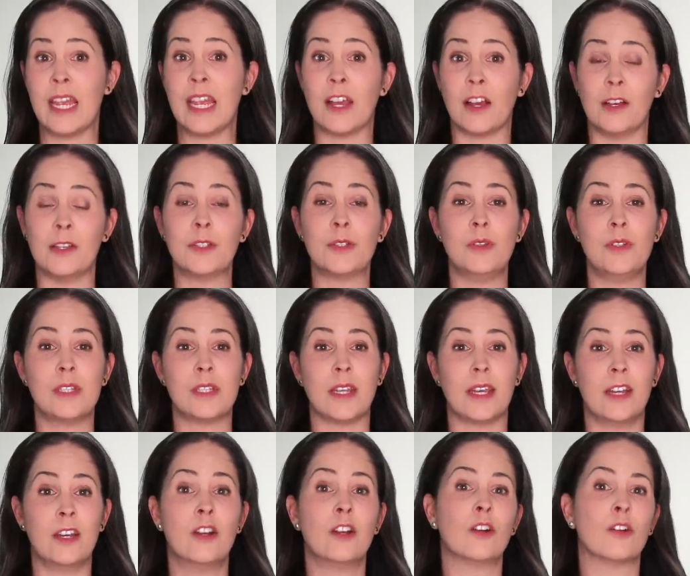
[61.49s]
He also
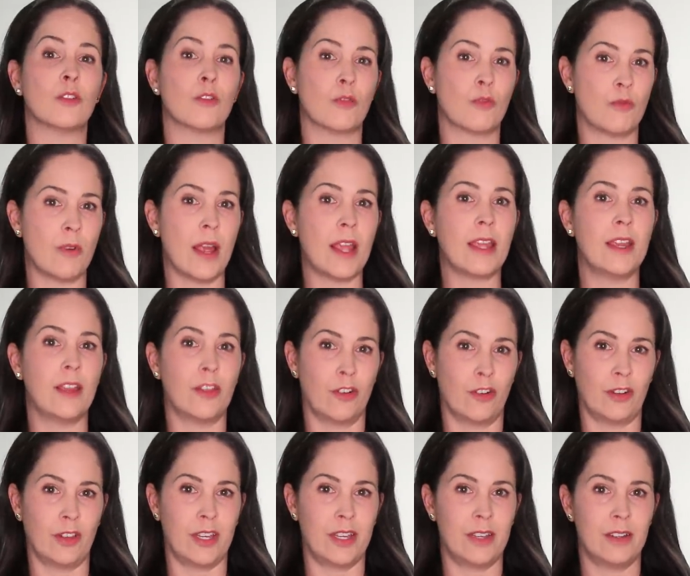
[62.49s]
said
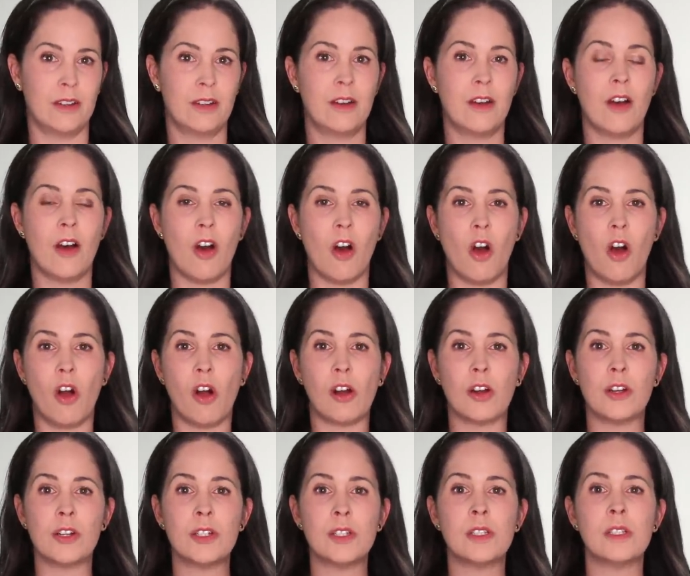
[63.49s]
regularly,
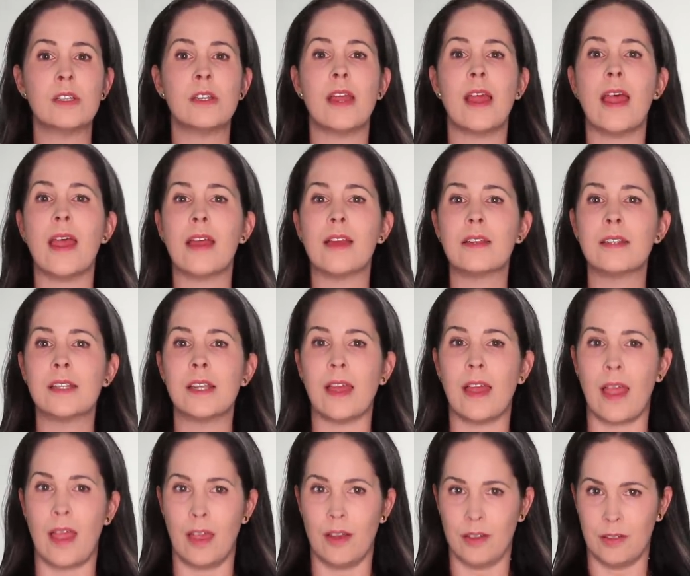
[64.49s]
R's and
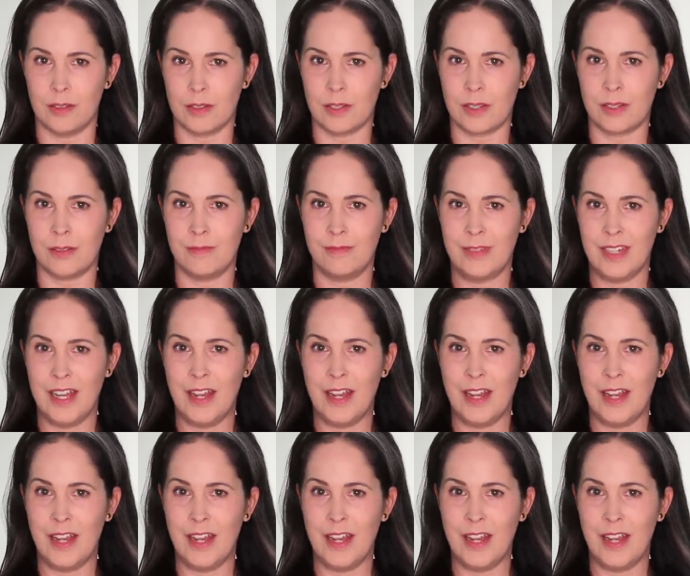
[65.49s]
L's.